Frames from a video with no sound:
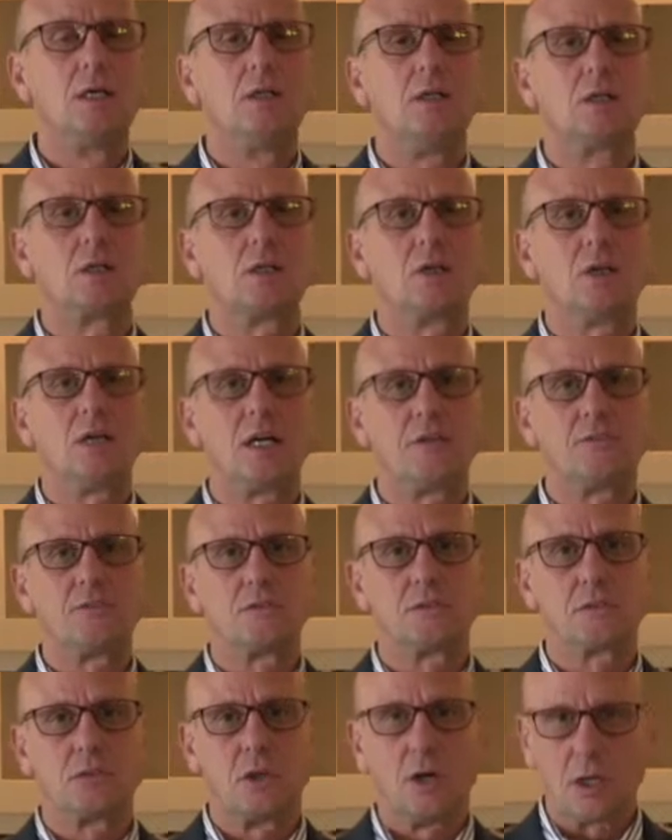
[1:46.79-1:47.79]
you're going to have
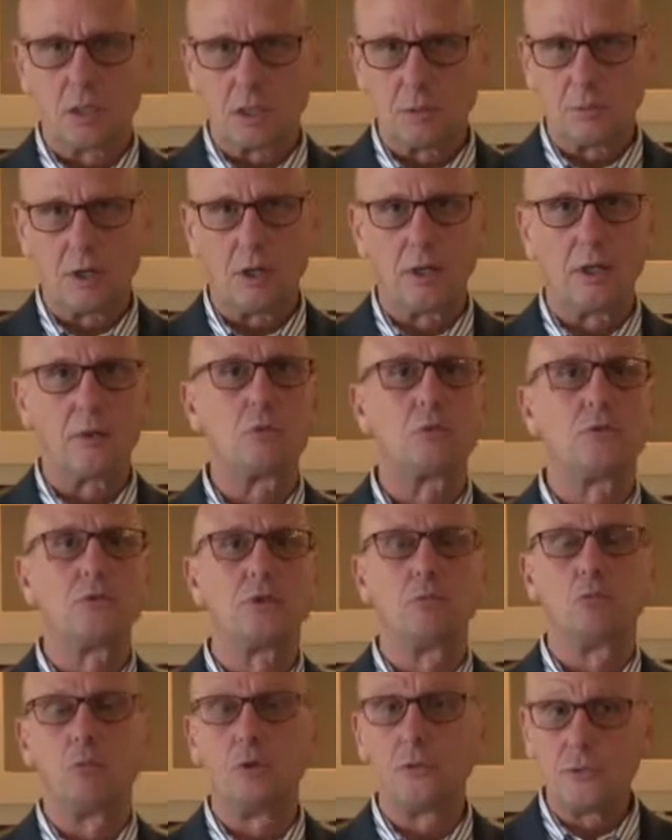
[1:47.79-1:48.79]
to talk about that
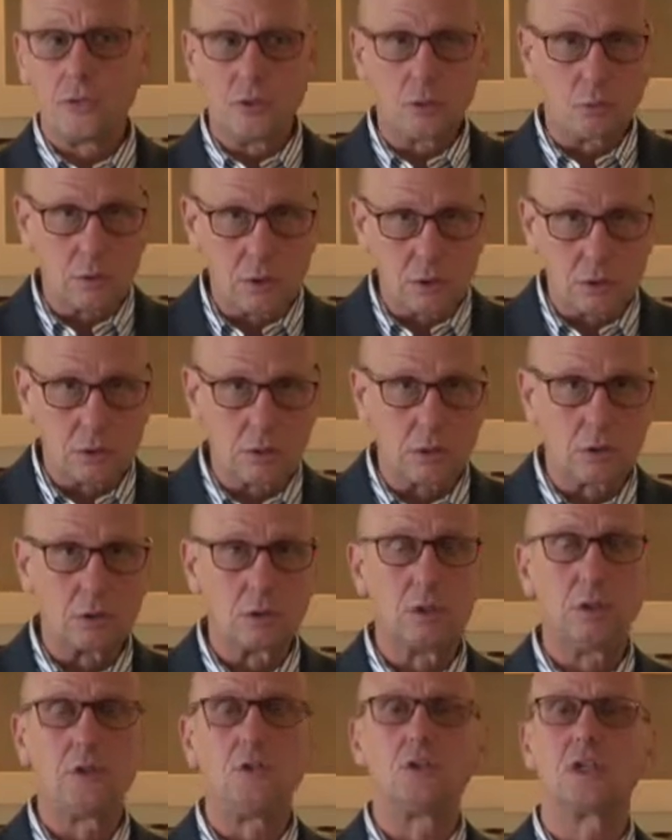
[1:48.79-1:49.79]
with your
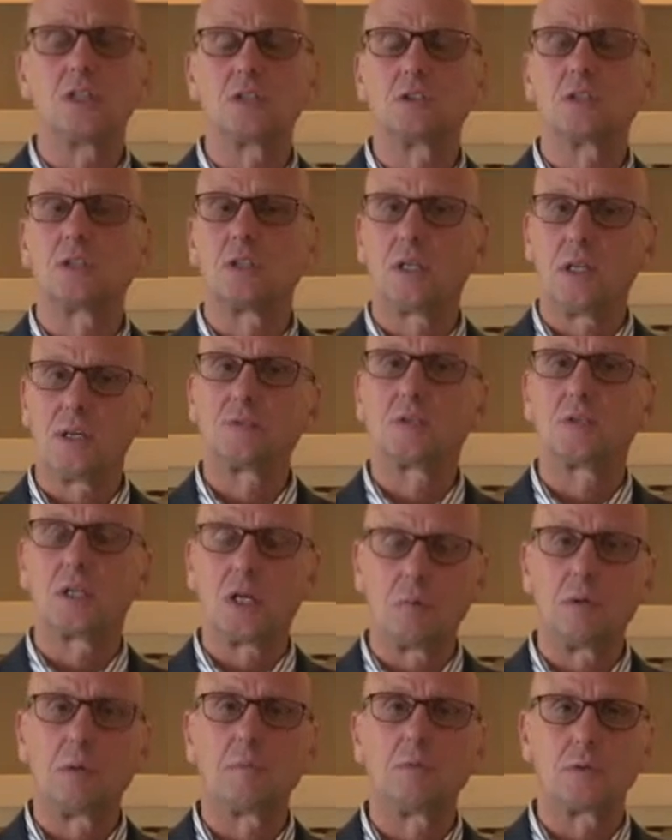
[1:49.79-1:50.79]
realtor, and you guys are going to have to
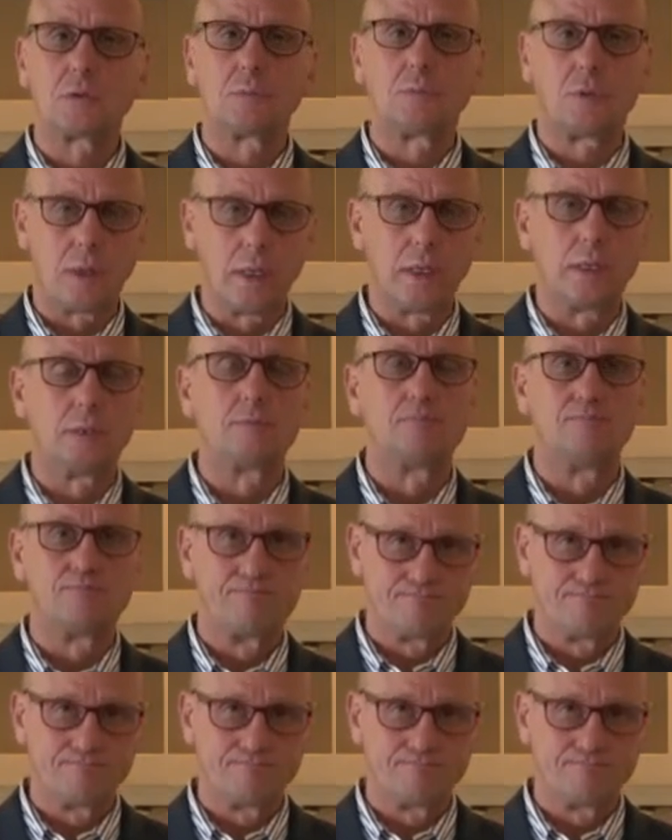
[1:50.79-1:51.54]
come up with a plan.